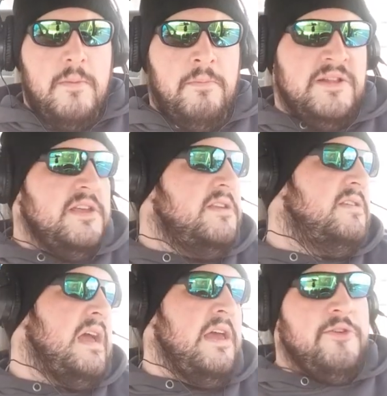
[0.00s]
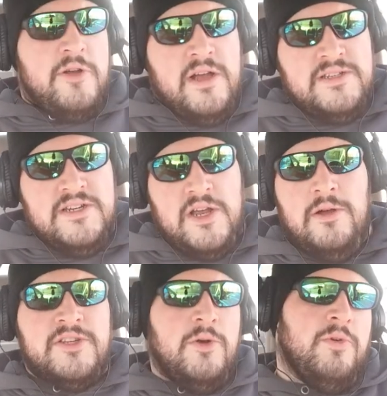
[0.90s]
But then Aether Gust is
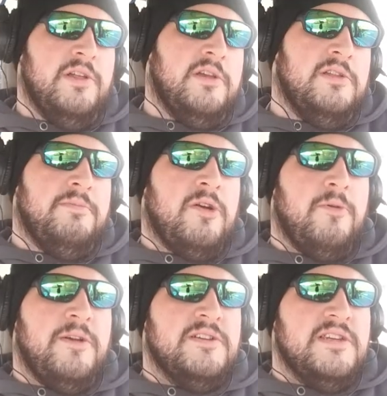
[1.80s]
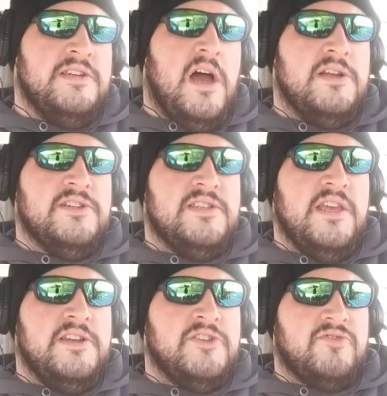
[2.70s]
also really good in the mirror because it dodges
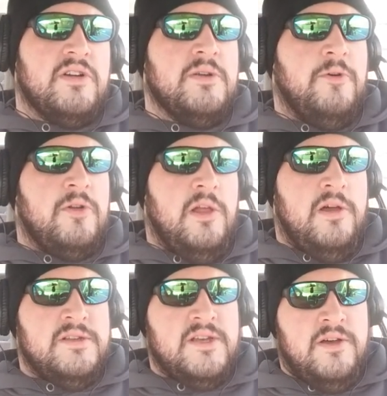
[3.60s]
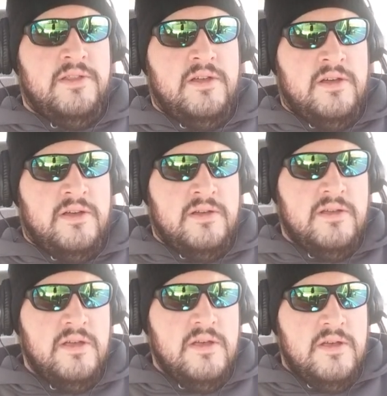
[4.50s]
the indestructible clause on the
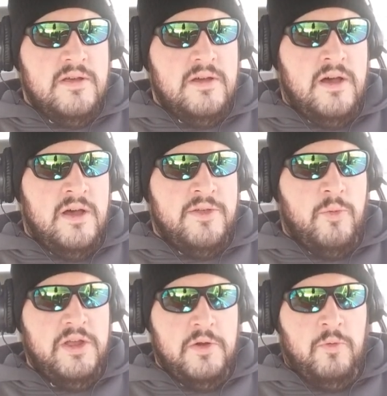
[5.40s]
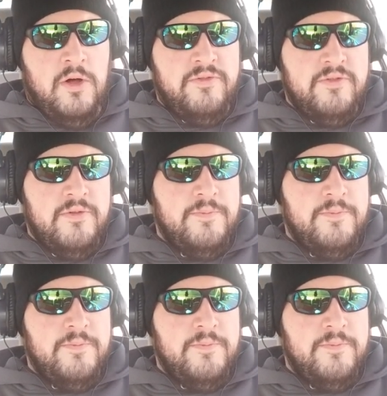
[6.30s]
Wicked Wolf.